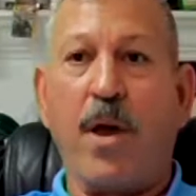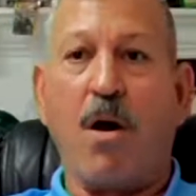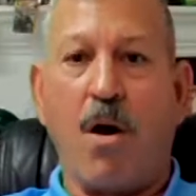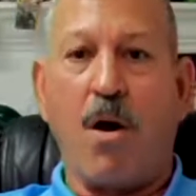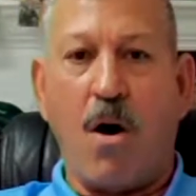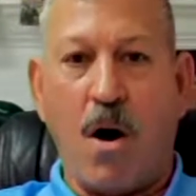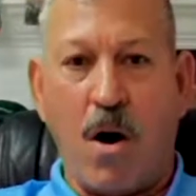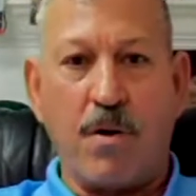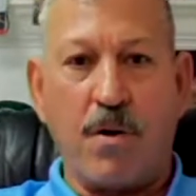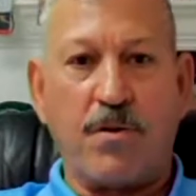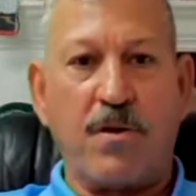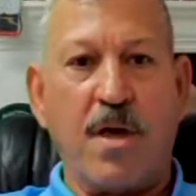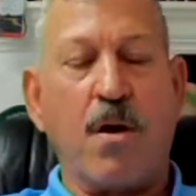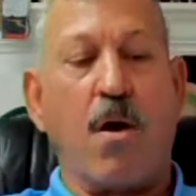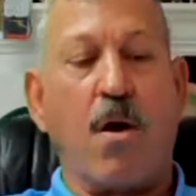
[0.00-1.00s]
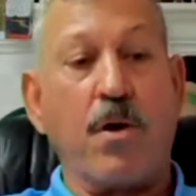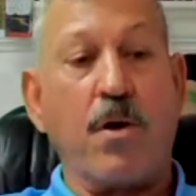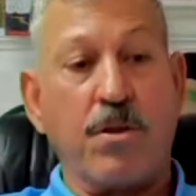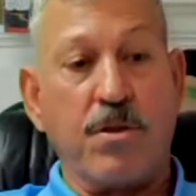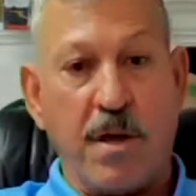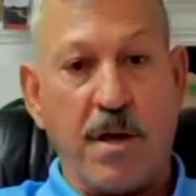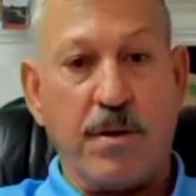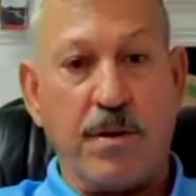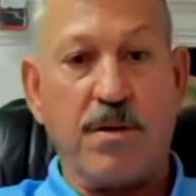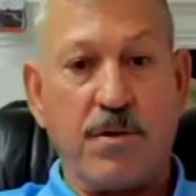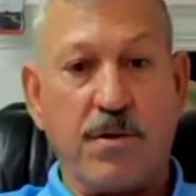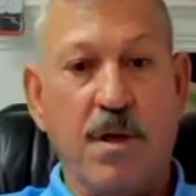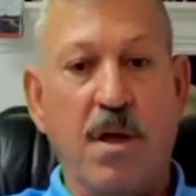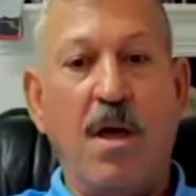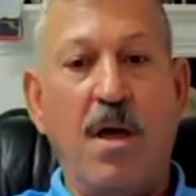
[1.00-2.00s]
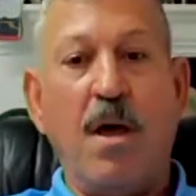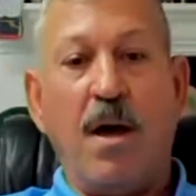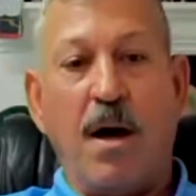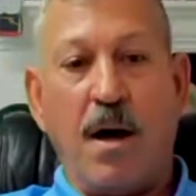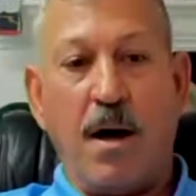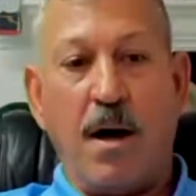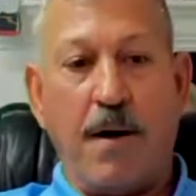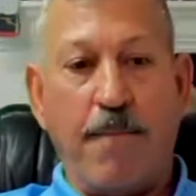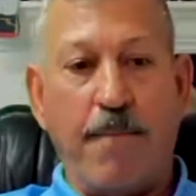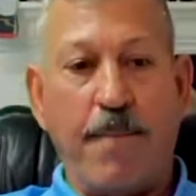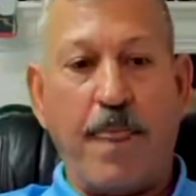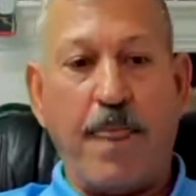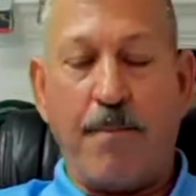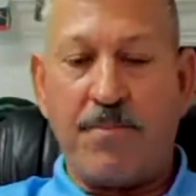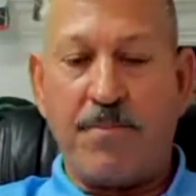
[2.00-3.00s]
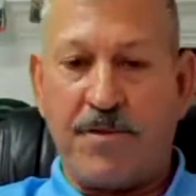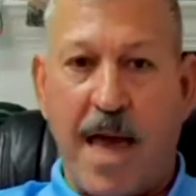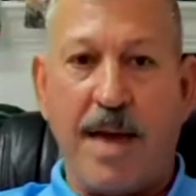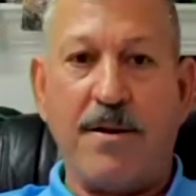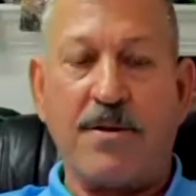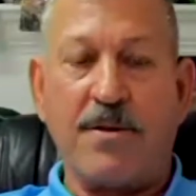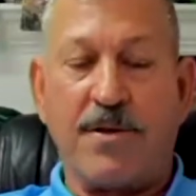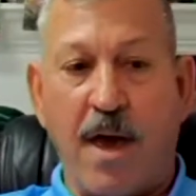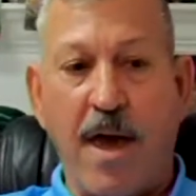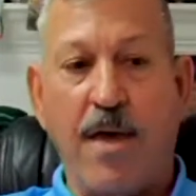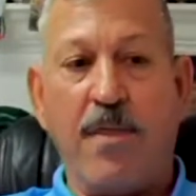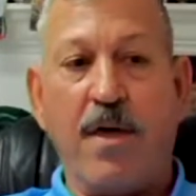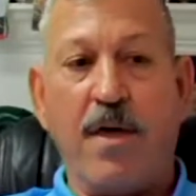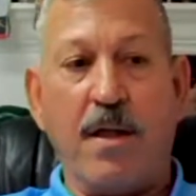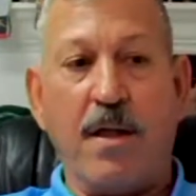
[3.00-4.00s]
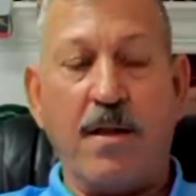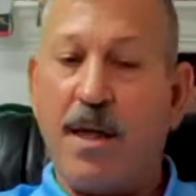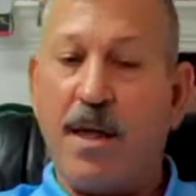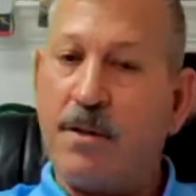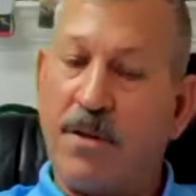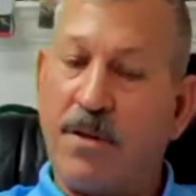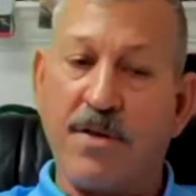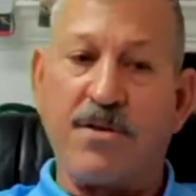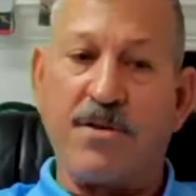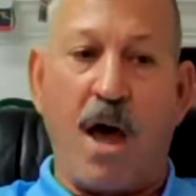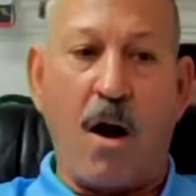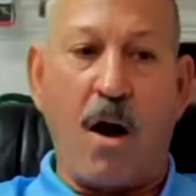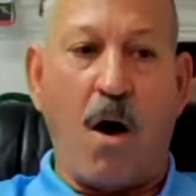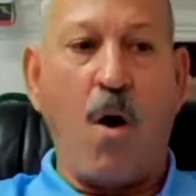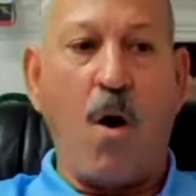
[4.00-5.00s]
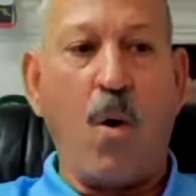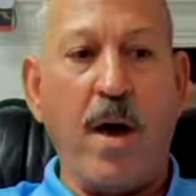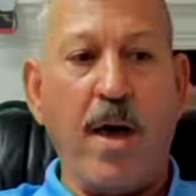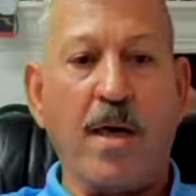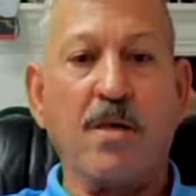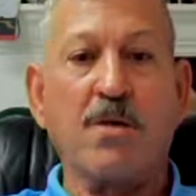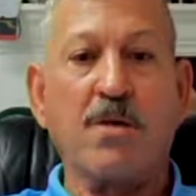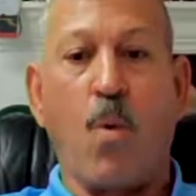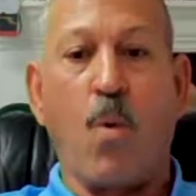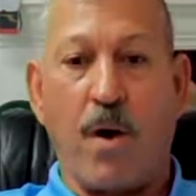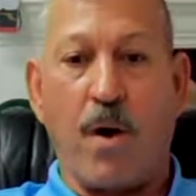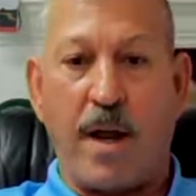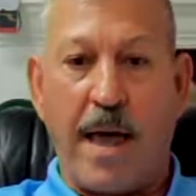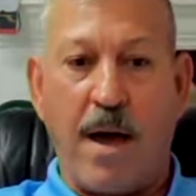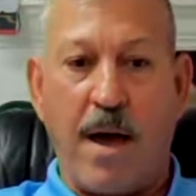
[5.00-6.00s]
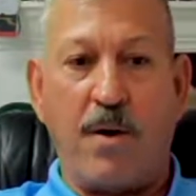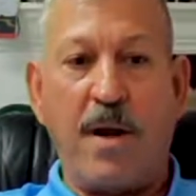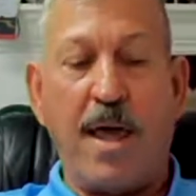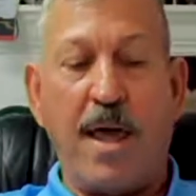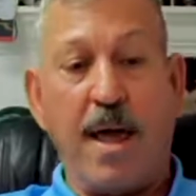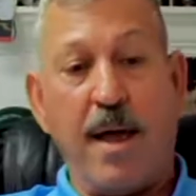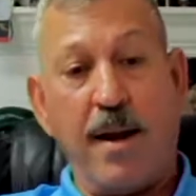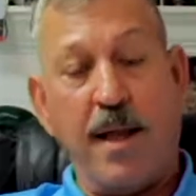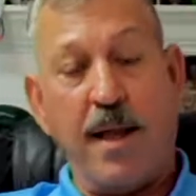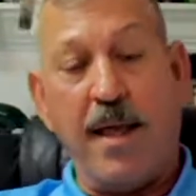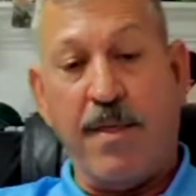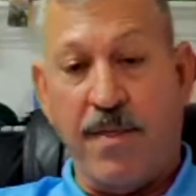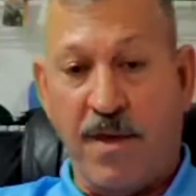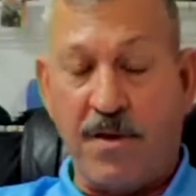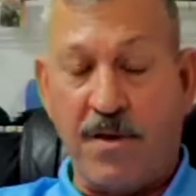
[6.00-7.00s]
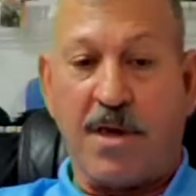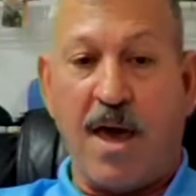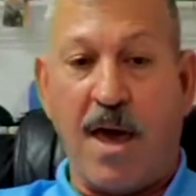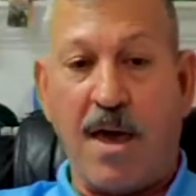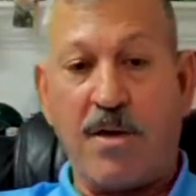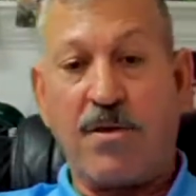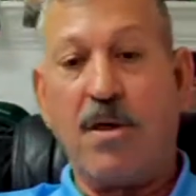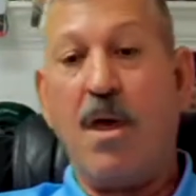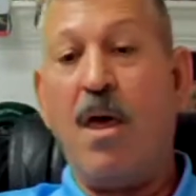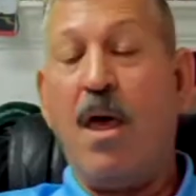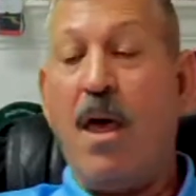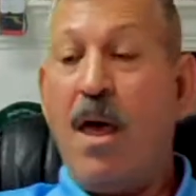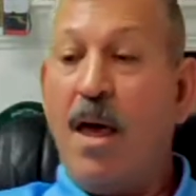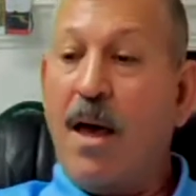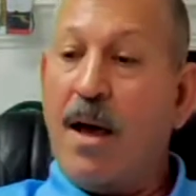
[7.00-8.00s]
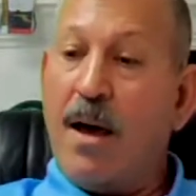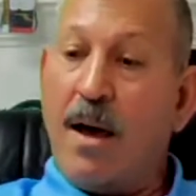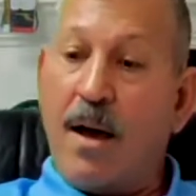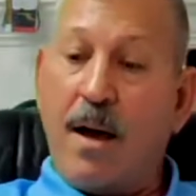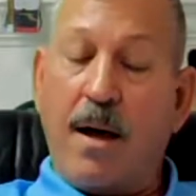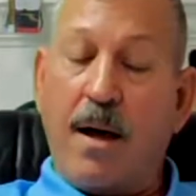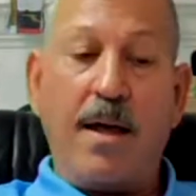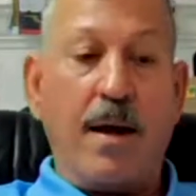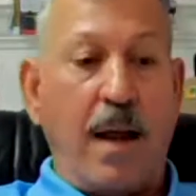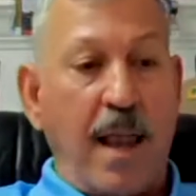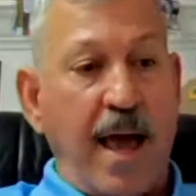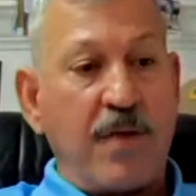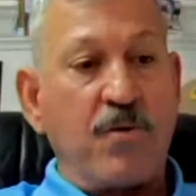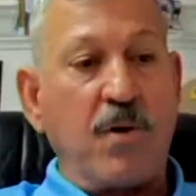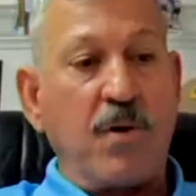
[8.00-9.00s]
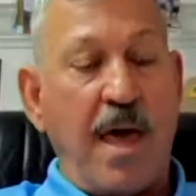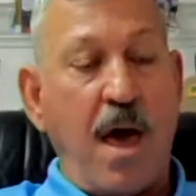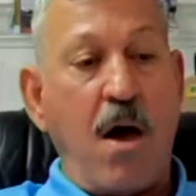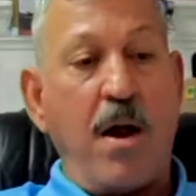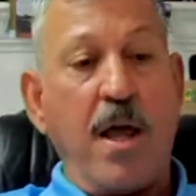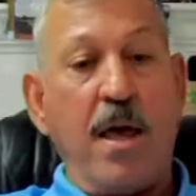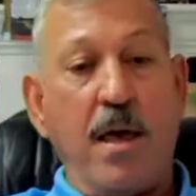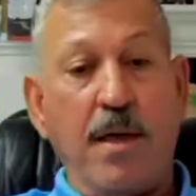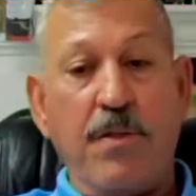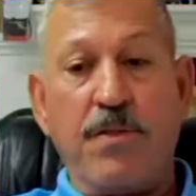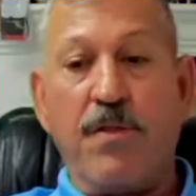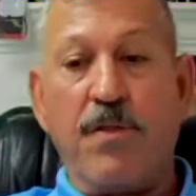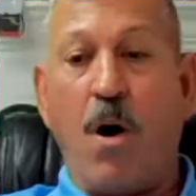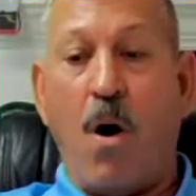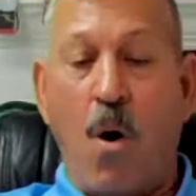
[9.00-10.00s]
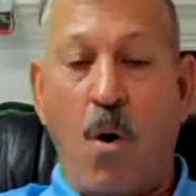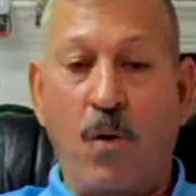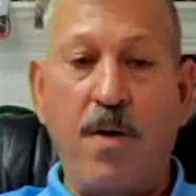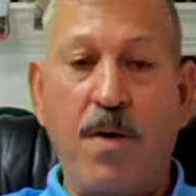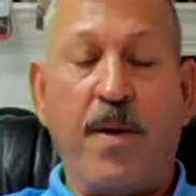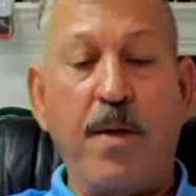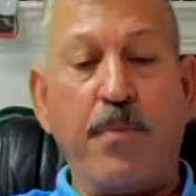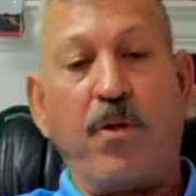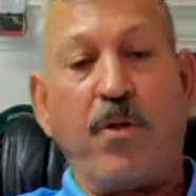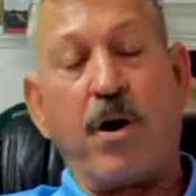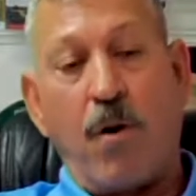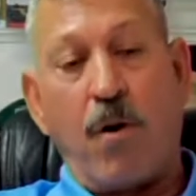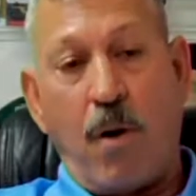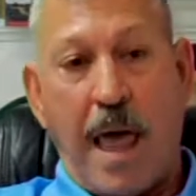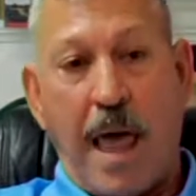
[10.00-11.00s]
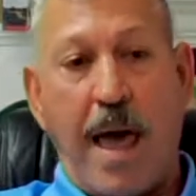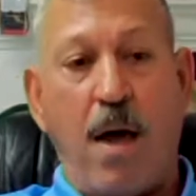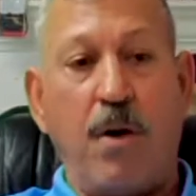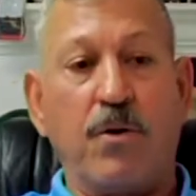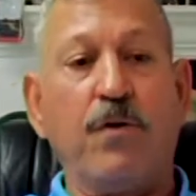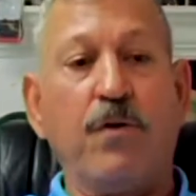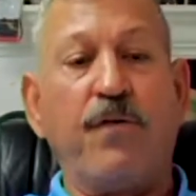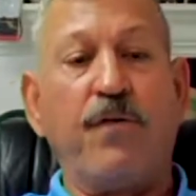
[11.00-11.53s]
our hearts and our agendas. I'm sad to say that it does not always work out. And in this case, in Alachua County, the only people that are allowed to